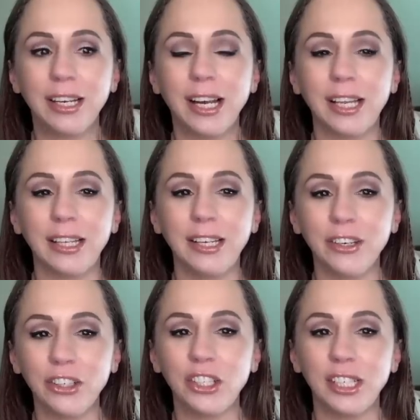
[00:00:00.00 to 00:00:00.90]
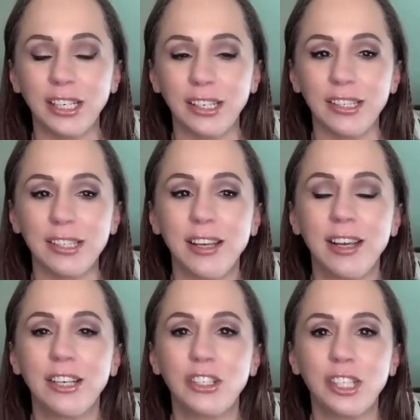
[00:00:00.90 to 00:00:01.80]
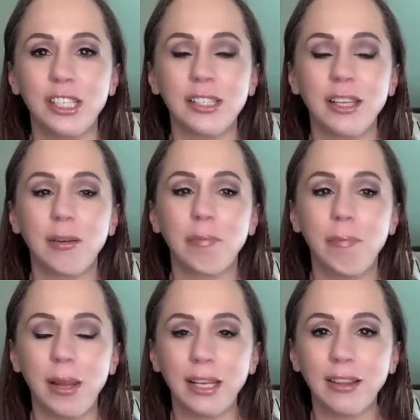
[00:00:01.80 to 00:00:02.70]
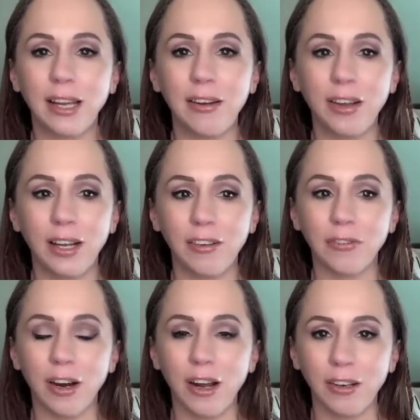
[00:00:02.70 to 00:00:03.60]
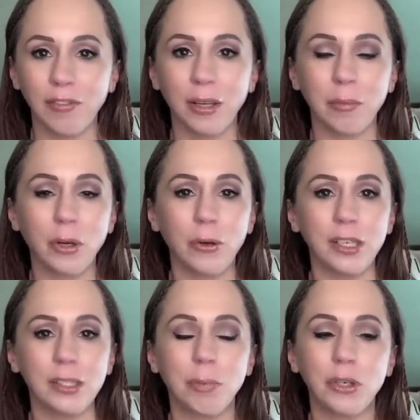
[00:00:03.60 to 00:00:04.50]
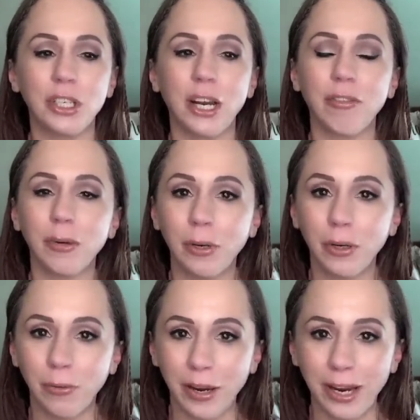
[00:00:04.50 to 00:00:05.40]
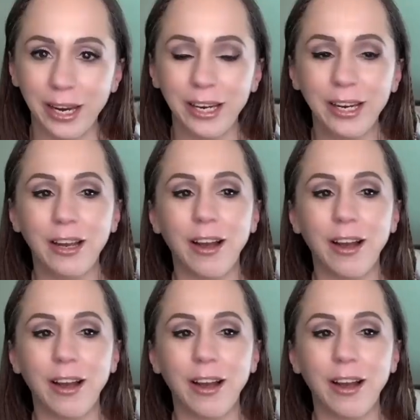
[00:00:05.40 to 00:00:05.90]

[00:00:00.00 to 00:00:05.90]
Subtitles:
And then here she is, she's made life hell for all of them. Cody's pushed everyone away.